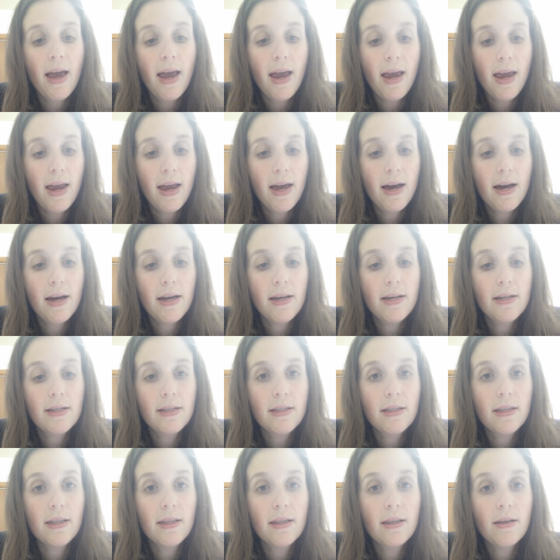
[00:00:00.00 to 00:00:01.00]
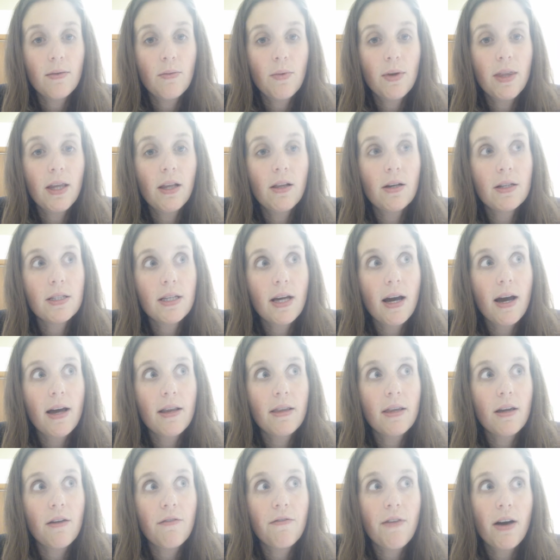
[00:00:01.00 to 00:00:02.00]
And when they looked
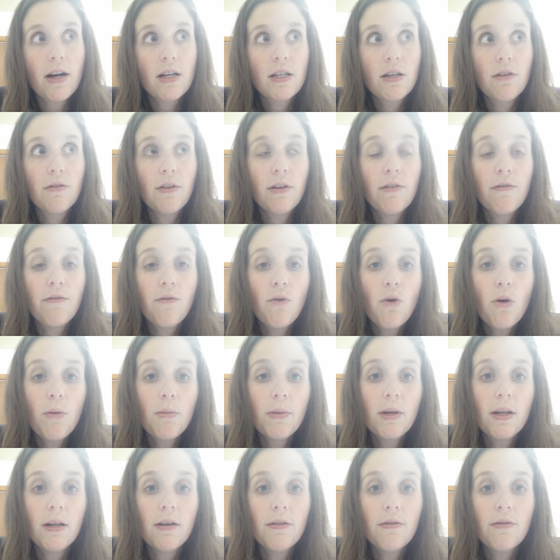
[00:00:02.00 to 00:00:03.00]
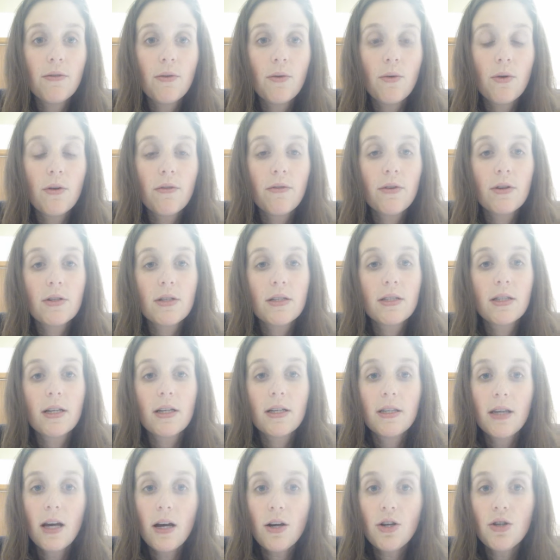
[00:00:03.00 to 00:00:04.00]
at the effect of informative or versus
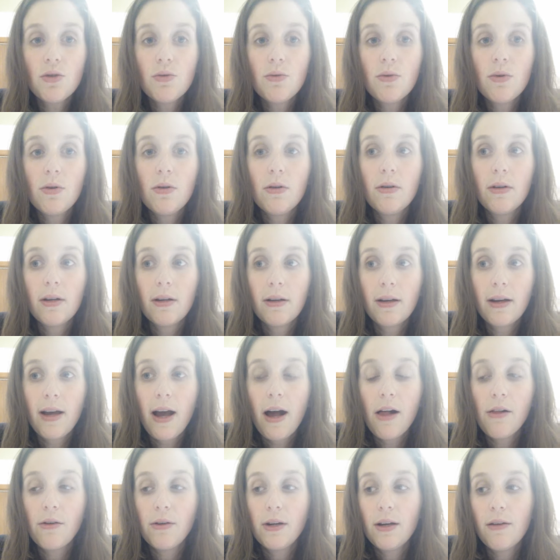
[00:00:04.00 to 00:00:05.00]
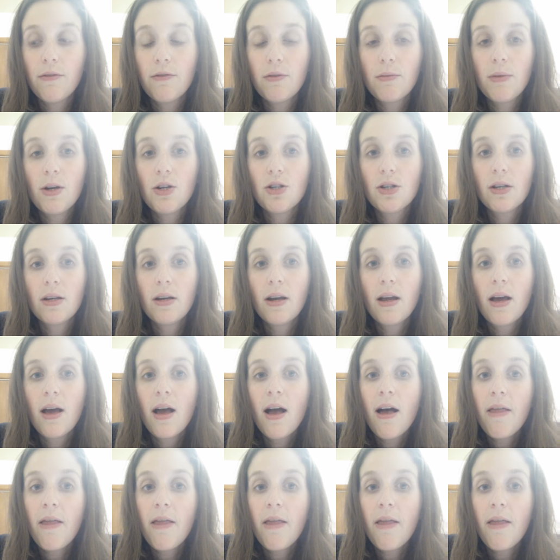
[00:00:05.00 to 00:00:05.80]
contextual calorie information,